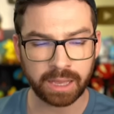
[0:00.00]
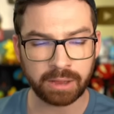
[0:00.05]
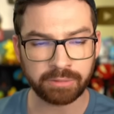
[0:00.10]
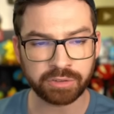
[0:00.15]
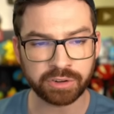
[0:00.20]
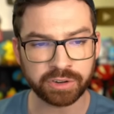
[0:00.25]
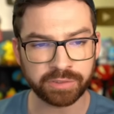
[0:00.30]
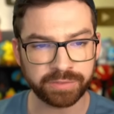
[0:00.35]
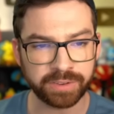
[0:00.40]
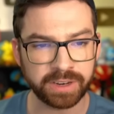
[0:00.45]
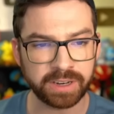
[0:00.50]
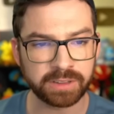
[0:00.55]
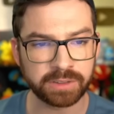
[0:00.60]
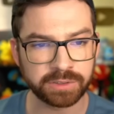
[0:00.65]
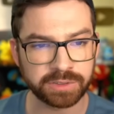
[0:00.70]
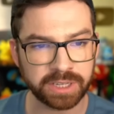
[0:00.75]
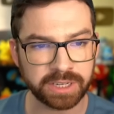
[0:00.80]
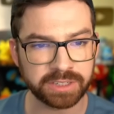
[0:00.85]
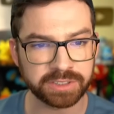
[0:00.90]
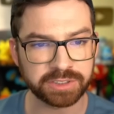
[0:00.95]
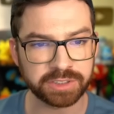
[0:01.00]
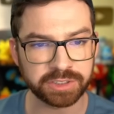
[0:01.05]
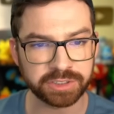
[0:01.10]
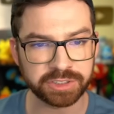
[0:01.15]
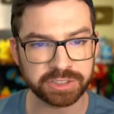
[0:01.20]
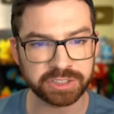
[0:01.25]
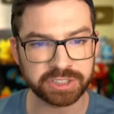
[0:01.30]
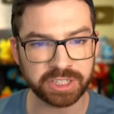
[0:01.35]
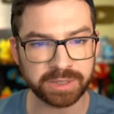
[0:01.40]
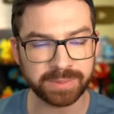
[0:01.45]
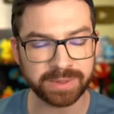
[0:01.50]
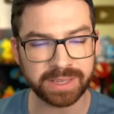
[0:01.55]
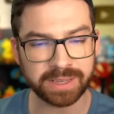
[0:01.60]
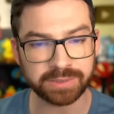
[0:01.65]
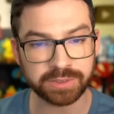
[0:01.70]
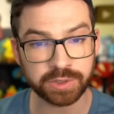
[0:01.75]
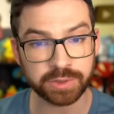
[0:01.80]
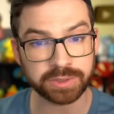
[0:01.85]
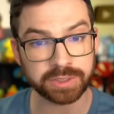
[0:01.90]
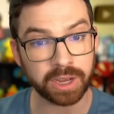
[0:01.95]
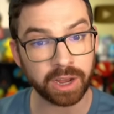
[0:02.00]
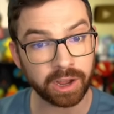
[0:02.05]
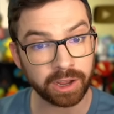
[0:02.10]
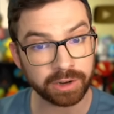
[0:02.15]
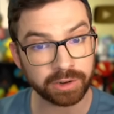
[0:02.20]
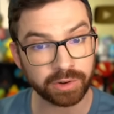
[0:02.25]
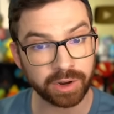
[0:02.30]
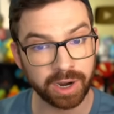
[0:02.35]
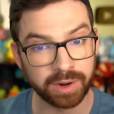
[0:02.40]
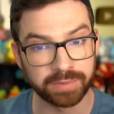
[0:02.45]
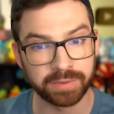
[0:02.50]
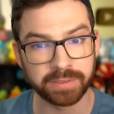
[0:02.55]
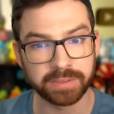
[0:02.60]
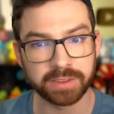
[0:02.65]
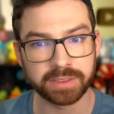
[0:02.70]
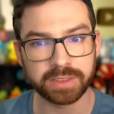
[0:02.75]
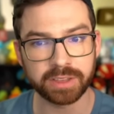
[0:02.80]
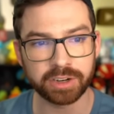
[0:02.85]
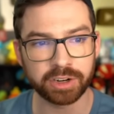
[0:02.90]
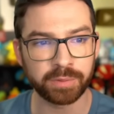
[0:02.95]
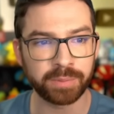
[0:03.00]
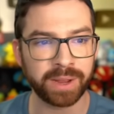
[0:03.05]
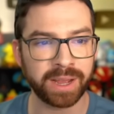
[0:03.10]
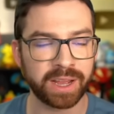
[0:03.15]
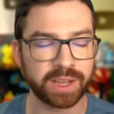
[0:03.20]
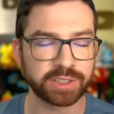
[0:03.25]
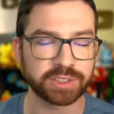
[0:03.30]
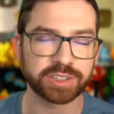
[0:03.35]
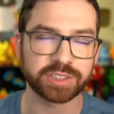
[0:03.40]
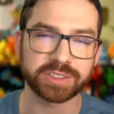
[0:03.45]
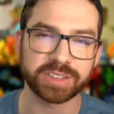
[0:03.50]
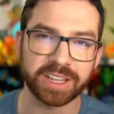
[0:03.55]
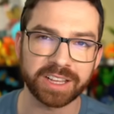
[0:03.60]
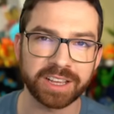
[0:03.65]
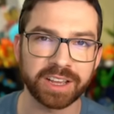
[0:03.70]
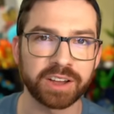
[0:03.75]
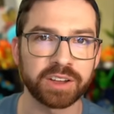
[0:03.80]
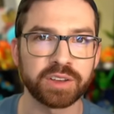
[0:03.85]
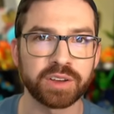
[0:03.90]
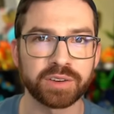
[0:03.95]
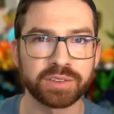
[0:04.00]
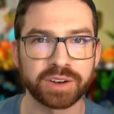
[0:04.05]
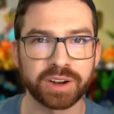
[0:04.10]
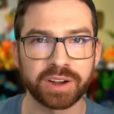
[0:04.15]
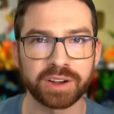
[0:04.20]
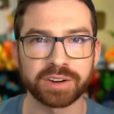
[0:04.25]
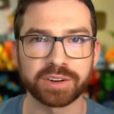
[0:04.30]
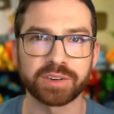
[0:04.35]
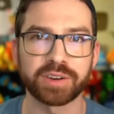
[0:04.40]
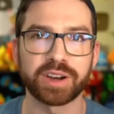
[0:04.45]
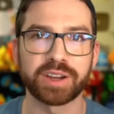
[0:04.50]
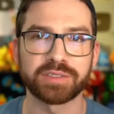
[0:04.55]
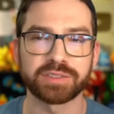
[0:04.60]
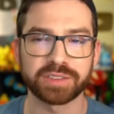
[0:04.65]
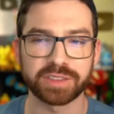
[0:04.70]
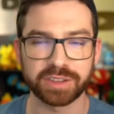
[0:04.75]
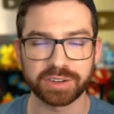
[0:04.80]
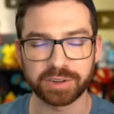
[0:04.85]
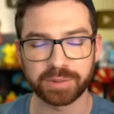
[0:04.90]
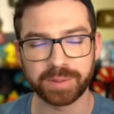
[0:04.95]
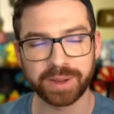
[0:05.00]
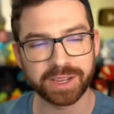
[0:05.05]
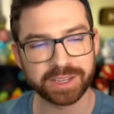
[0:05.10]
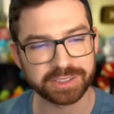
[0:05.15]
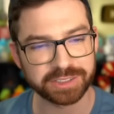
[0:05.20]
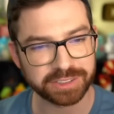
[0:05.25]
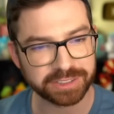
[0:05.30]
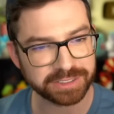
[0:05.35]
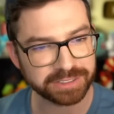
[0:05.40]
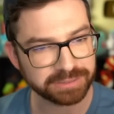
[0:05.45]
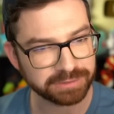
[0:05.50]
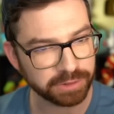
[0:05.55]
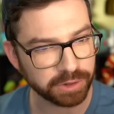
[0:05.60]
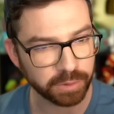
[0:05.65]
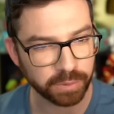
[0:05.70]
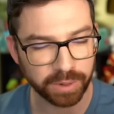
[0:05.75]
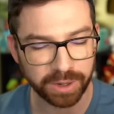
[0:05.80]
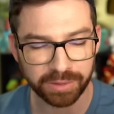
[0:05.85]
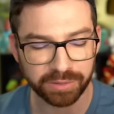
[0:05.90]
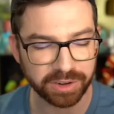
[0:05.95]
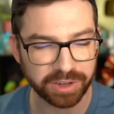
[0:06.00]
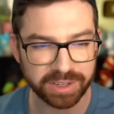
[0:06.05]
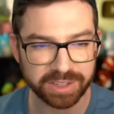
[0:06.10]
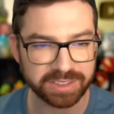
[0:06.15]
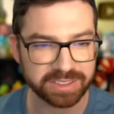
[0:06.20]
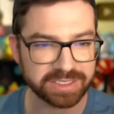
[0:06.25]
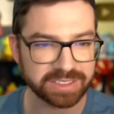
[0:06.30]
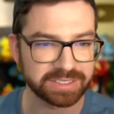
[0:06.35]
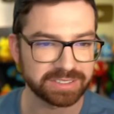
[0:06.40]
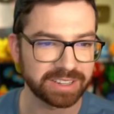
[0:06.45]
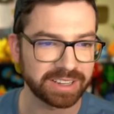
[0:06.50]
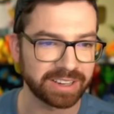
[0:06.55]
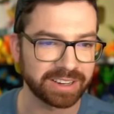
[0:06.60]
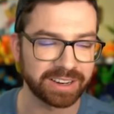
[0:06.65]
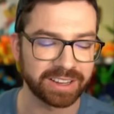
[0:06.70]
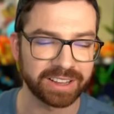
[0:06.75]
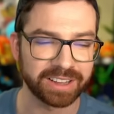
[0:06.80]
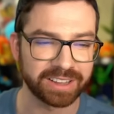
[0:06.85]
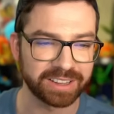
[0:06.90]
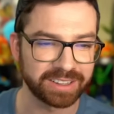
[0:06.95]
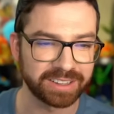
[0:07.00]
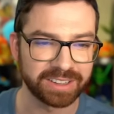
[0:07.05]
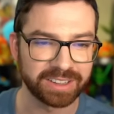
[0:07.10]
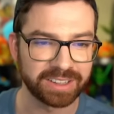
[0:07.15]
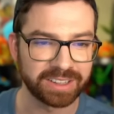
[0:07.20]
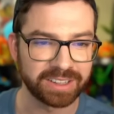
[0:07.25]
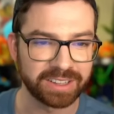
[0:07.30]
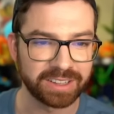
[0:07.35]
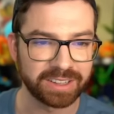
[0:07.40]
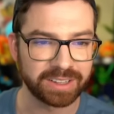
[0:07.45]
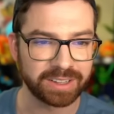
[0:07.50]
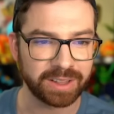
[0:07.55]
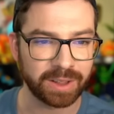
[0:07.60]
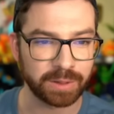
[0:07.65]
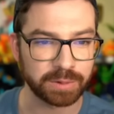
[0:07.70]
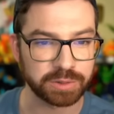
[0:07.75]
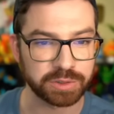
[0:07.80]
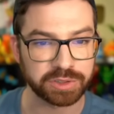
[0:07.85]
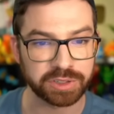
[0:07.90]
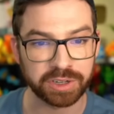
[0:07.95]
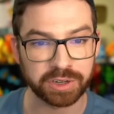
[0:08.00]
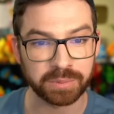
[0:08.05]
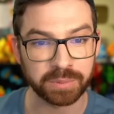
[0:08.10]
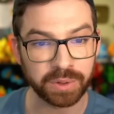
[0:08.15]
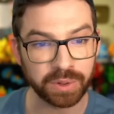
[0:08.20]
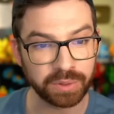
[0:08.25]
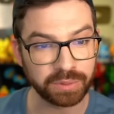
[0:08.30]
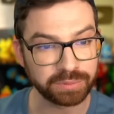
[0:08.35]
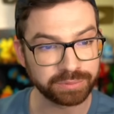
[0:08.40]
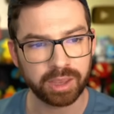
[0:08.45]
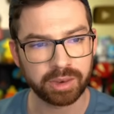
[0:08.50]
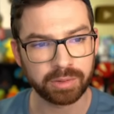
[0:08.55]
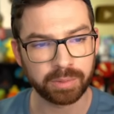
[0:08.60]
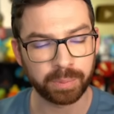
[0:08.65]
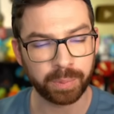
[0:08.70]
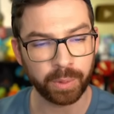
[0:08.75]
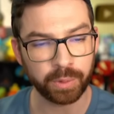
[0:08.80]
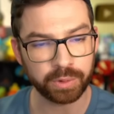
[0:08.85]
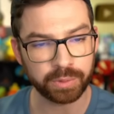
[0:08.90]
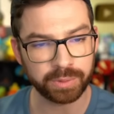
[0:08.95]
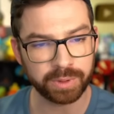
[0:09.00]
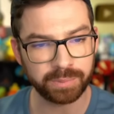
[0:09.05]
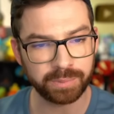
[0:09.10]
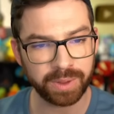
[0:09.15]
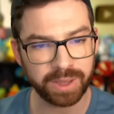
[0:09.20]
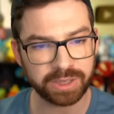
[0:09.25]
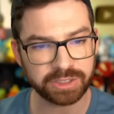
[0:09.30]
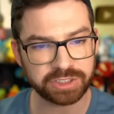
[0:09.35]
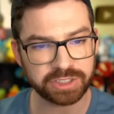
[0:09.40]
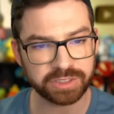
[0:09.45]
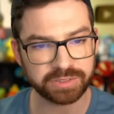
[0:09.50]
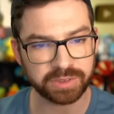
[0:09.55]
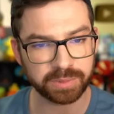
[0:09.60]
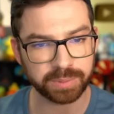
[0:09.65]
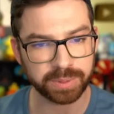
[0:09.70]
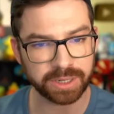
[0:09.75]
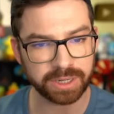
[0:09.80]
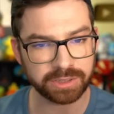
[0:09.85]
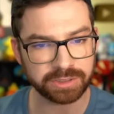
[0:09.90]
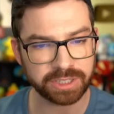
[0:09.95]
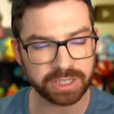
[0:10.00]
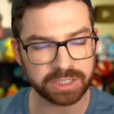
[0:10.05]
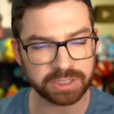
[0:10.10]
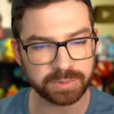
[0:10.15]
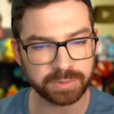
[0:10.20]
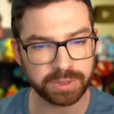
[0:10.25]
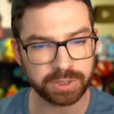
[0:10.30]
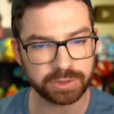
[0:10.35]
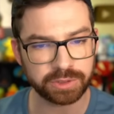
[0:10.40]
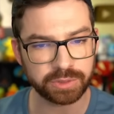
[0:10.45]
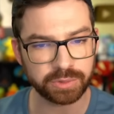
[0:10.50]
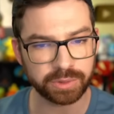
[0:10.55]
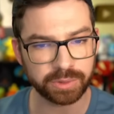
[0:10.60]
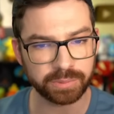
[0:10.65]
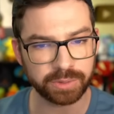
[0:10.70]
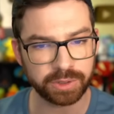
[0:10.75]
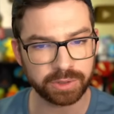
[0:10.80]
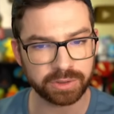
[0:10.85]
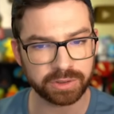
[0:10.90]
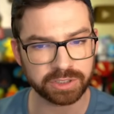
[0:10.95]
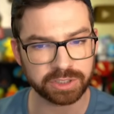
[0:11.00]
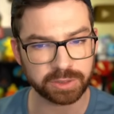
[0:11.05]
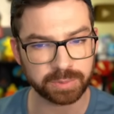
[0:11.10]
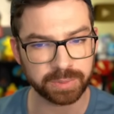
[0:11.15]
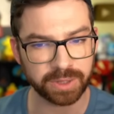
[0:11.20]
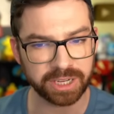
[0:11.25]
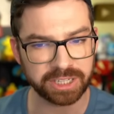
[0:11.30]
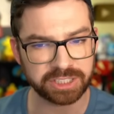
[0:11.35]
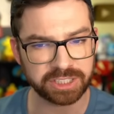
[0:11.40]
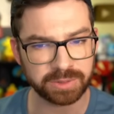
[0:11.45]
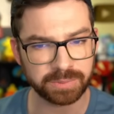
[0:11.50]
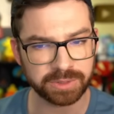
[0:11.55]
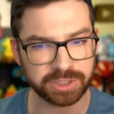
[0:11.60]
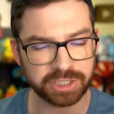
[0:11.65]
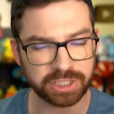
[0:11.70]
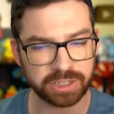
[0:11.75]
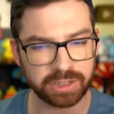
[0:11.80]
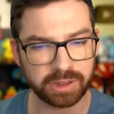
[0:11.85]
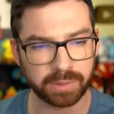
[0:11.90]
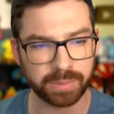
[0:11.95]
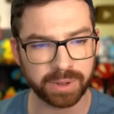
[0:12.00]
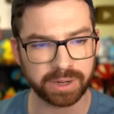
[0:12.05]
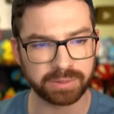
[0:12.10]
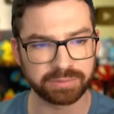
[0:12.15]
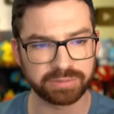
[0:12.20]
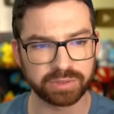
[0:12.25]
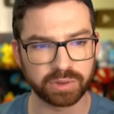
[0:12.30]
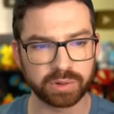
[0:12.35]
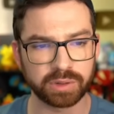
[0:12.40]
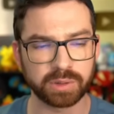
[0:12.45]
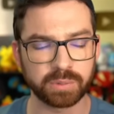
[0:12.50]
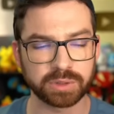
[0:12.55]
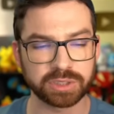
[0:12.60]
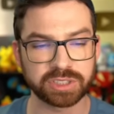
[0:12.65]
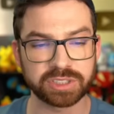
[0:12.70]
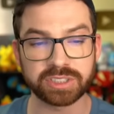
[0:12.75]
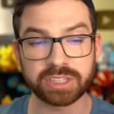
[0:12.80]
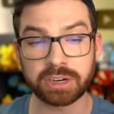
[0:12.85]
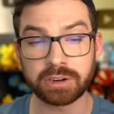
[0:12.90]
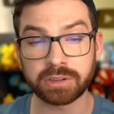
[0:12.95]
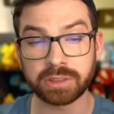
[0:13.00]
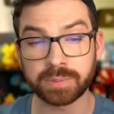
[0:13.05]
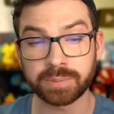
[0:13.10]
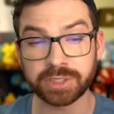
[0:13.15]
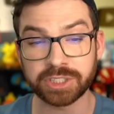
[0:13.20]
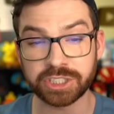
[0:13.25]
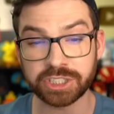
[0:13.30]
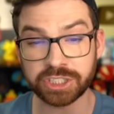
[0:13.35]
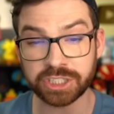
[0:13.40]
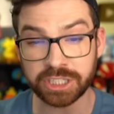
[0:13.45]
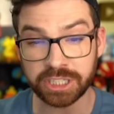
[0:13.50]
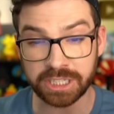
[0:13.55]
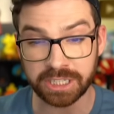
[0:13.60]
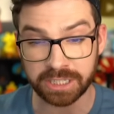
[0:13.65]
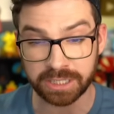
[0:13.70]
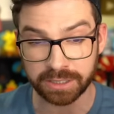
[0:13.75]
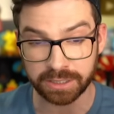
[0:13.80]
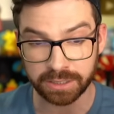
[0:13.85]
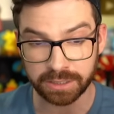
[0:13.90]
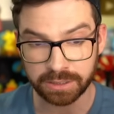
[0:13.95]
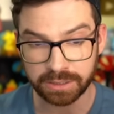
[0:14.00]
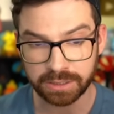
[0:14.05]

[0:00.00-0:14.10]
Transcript: After defeating Lieutenant Surge's gym, he gives you his autograph on the Thunder Badge, like how you have an autographed Thunder Badge or whatever it is in uh, Ultra Sun and Moon. In the Pokemon Mansion, if the player takes Mewtwo or Mew to the splicing machine on the bottom floor, they will stare at the machine.